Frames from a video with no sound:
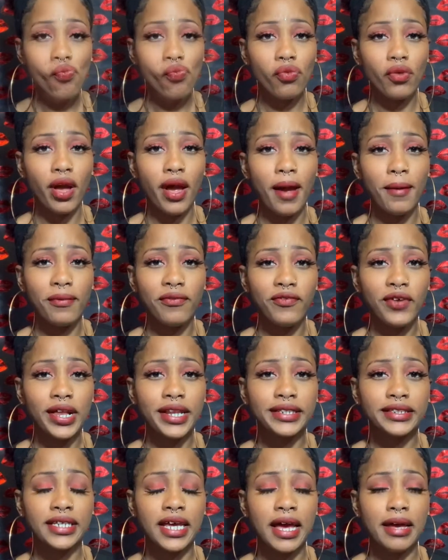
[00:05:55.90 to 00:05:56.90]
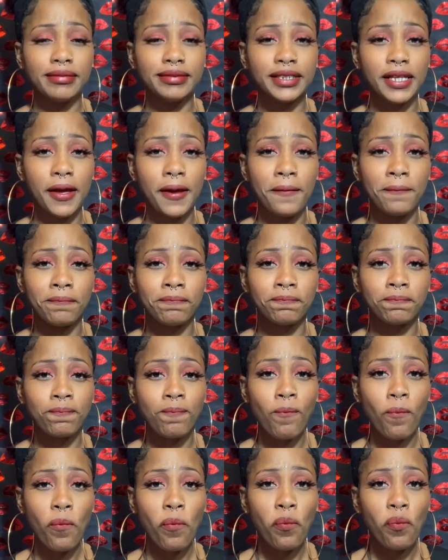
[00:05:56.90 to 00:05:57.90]
Happy Valentine's Day.
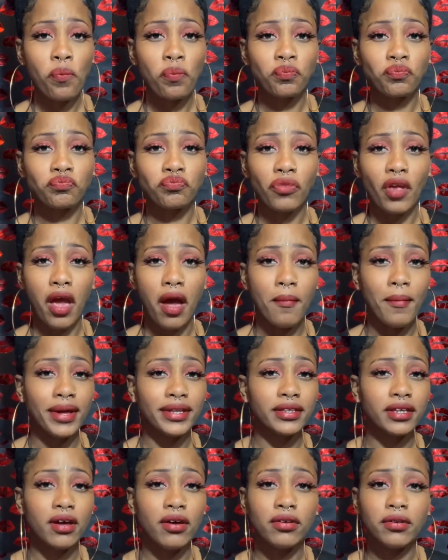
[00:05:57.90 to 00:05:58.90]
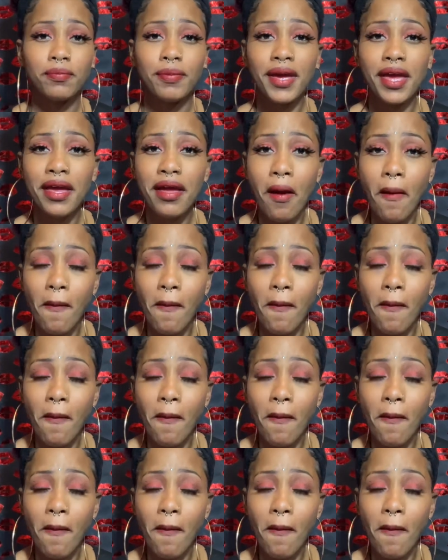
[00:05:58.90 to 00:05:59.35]
I'm about to go to bed.